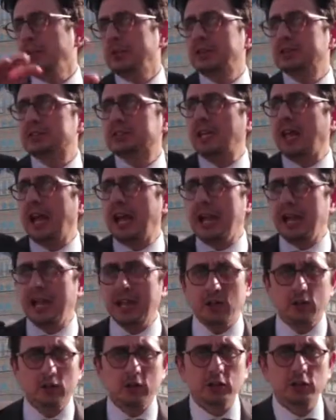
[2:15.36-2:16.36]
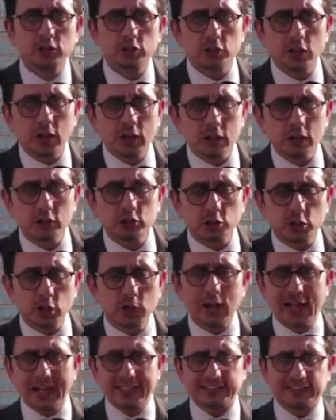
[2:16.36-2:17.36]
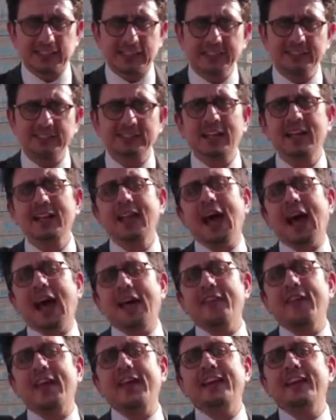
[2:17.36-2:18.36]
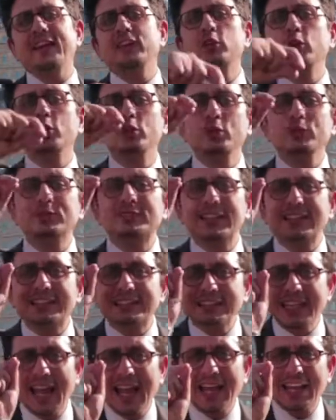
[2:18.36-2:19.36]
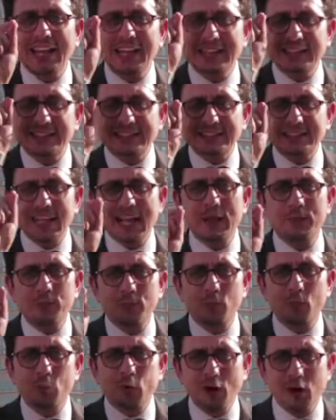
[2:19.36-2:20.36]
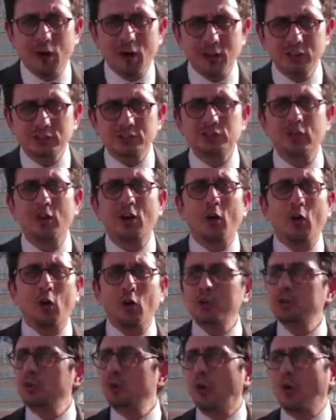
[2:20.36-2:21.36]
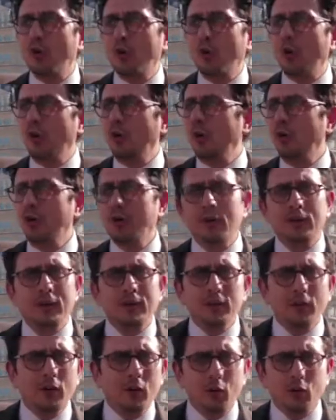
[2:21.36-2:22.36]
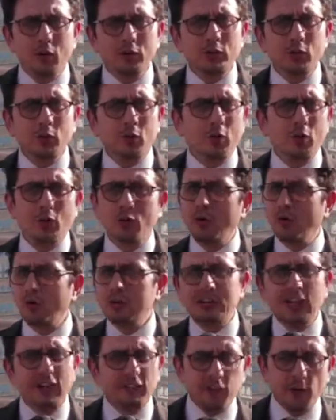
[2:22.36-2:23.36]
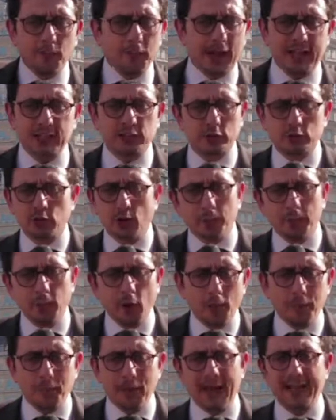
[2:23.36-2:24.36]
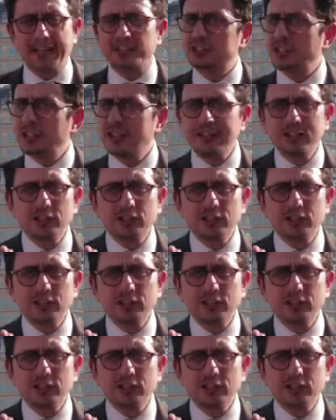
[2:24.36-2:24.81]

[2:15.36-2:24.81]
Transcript: say, shoelaces, and then you use exactly the same words on your different page, on your blog page.